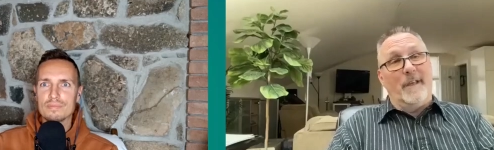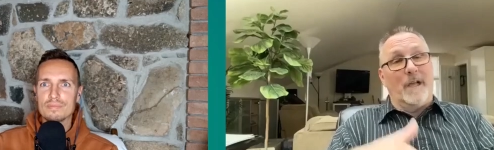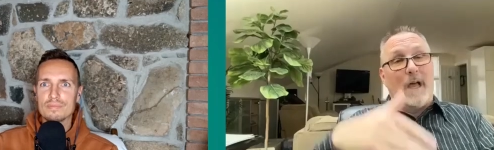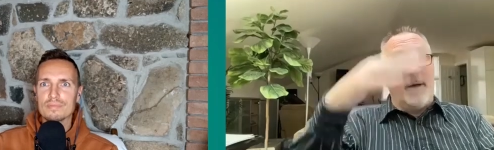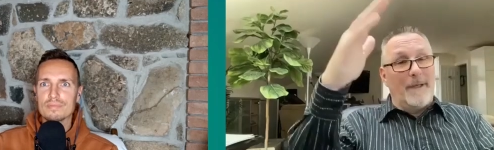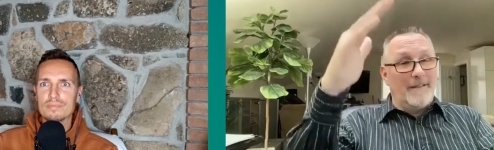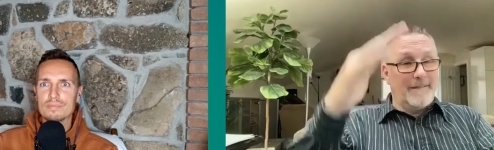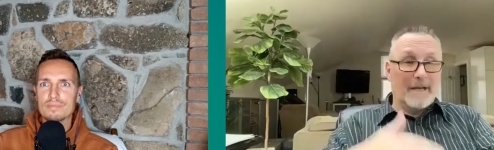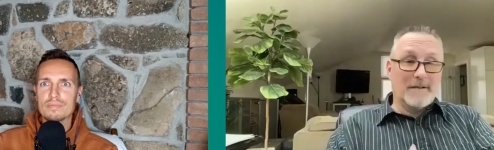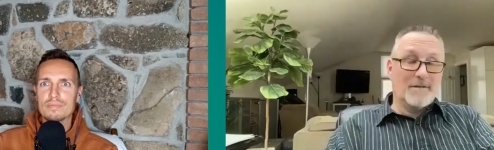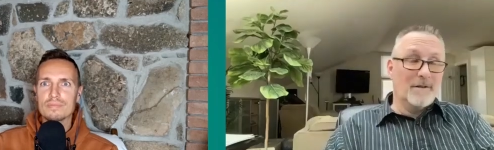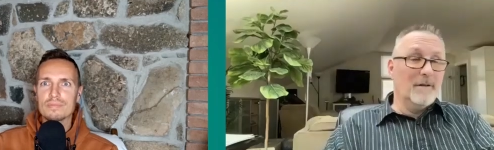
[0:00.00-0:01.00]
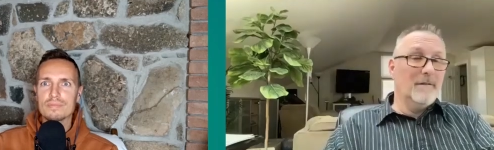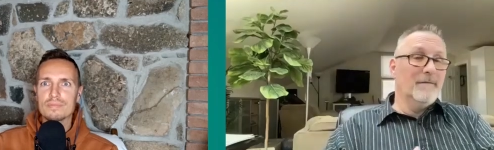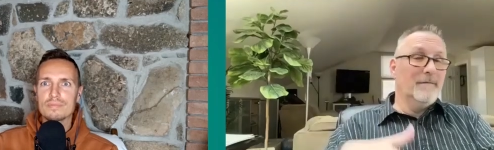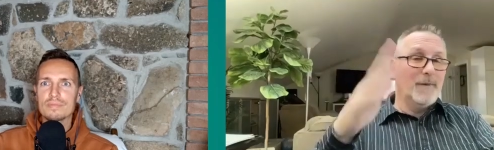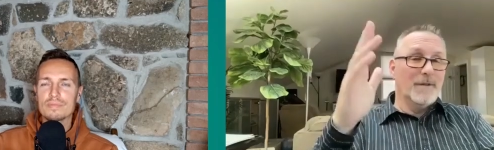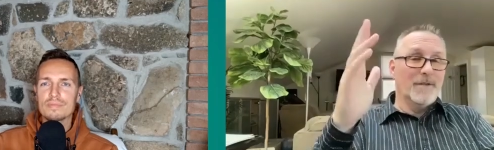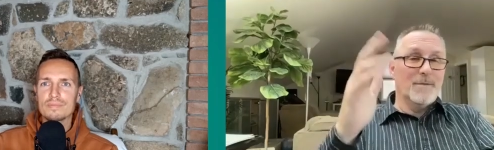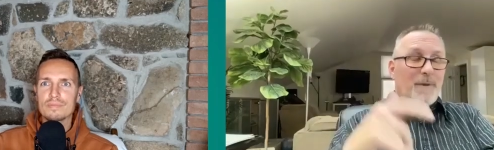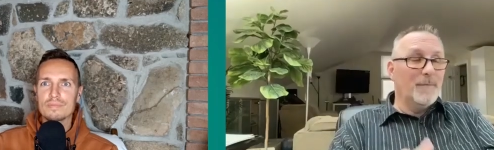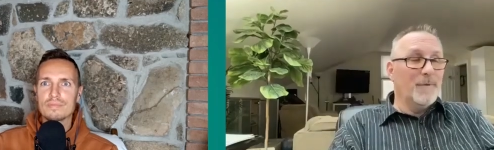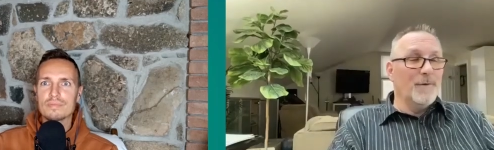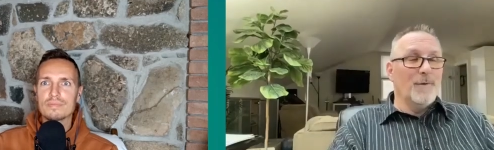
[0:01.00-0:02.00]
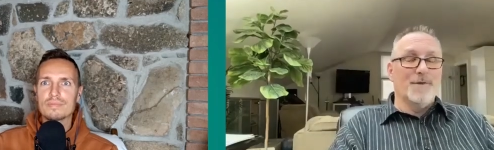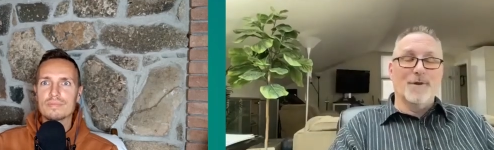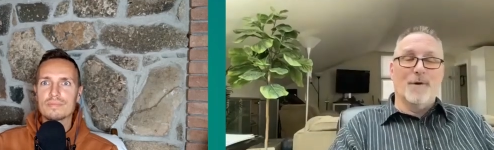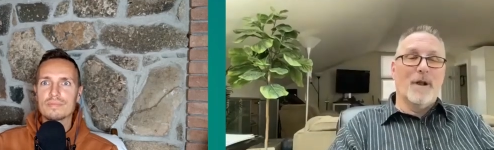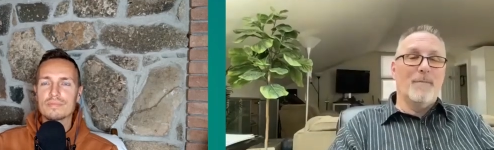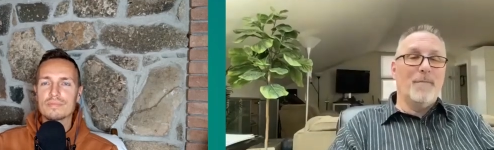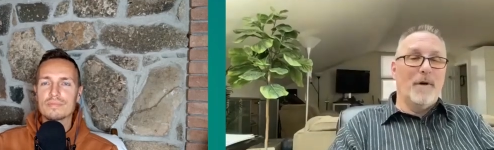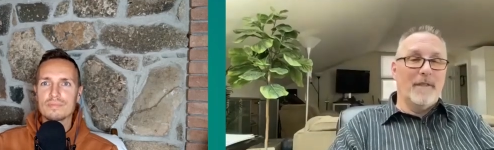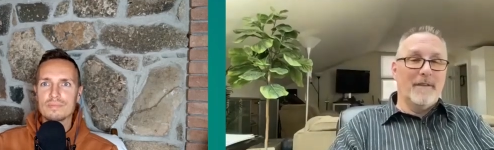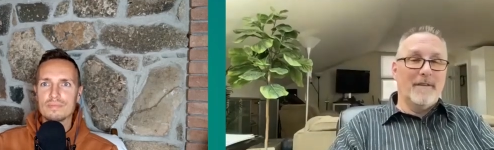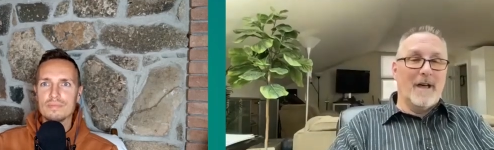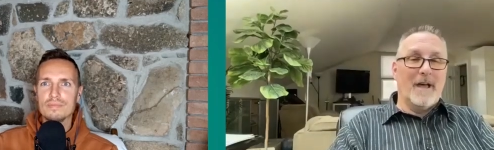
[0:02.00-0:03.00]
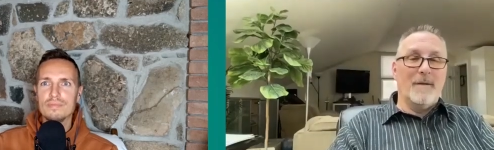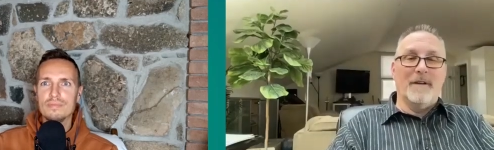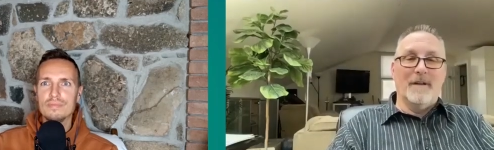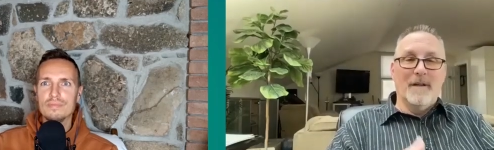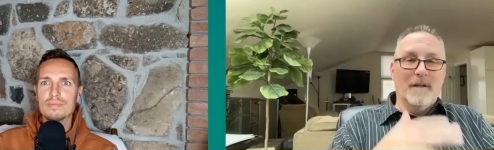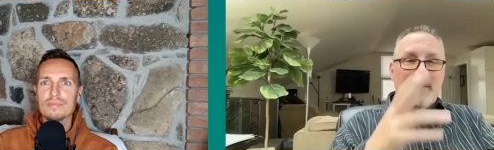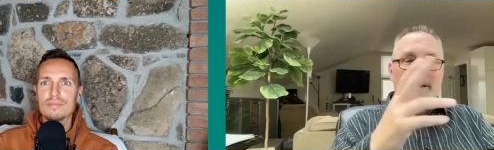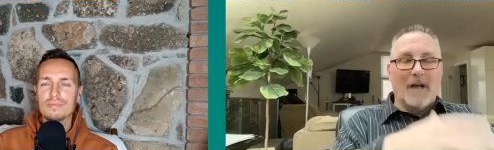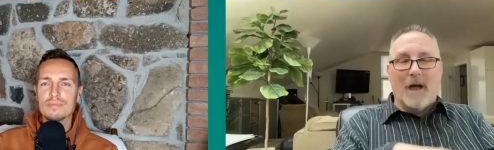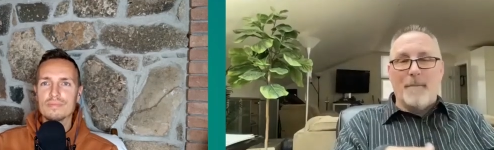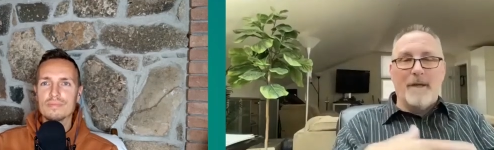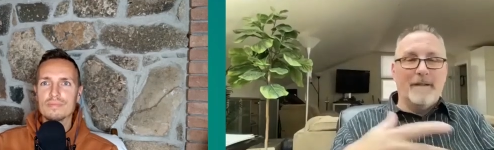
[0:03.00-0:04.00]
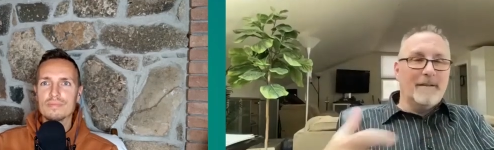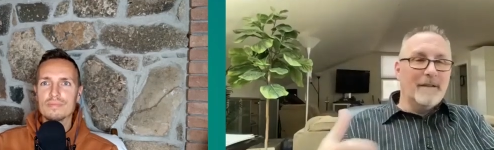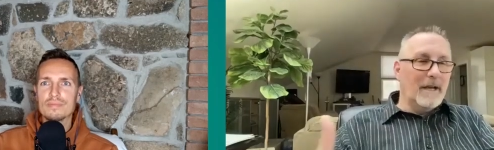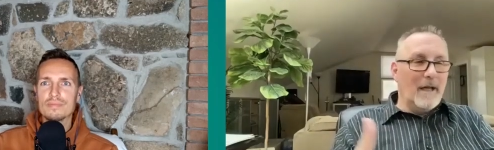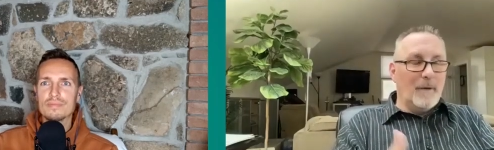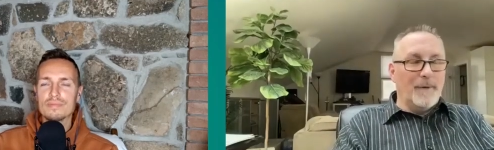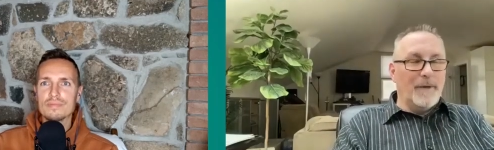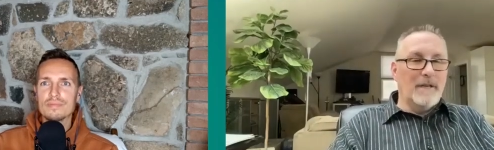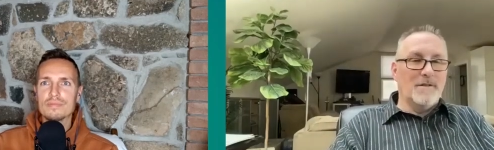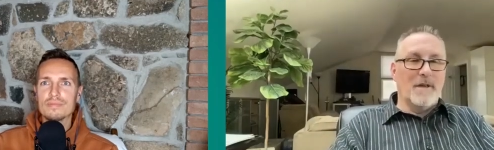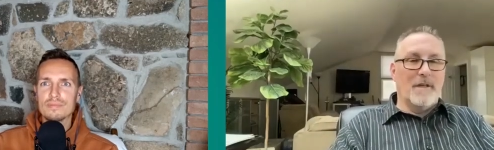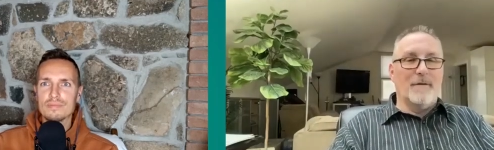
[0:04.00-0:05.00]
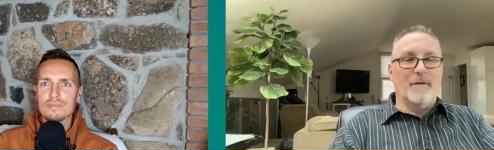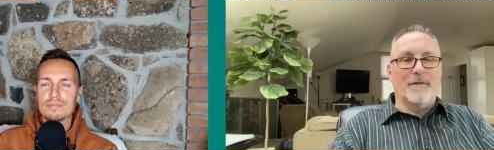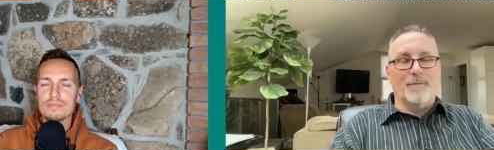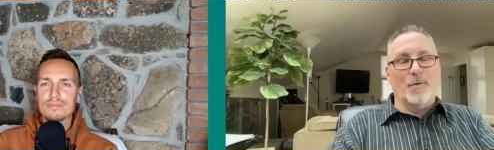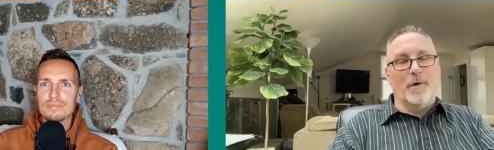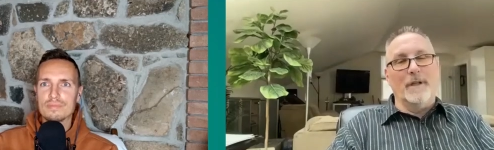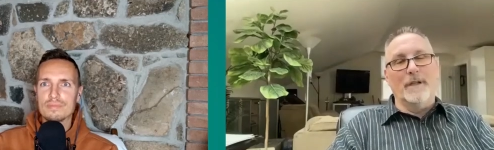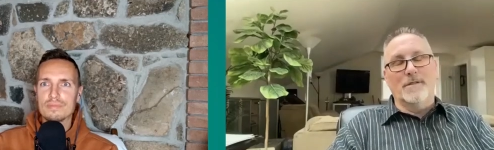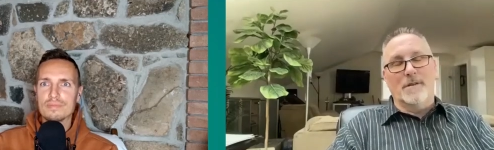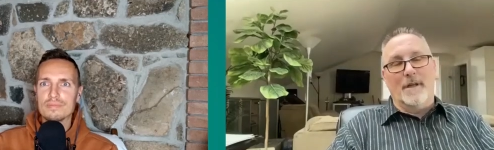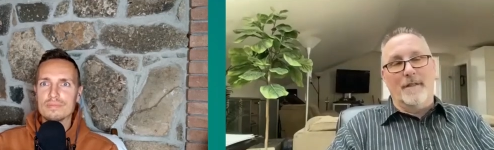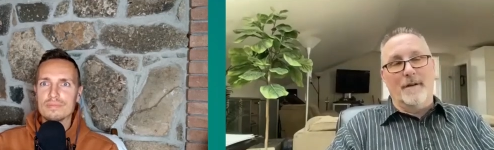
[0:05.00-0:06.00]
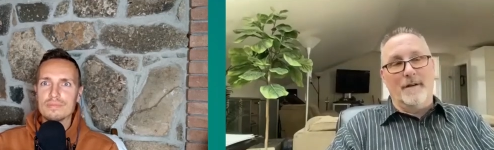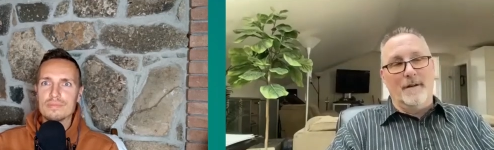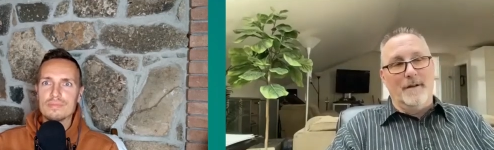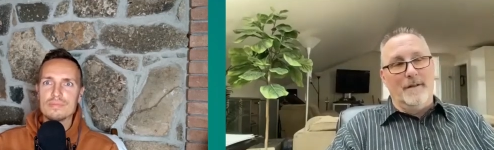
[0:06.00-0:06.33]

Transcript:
Speaker 1: comments section. A bunch of people who are showing up all the time and commenting and helping each other and supporting each other.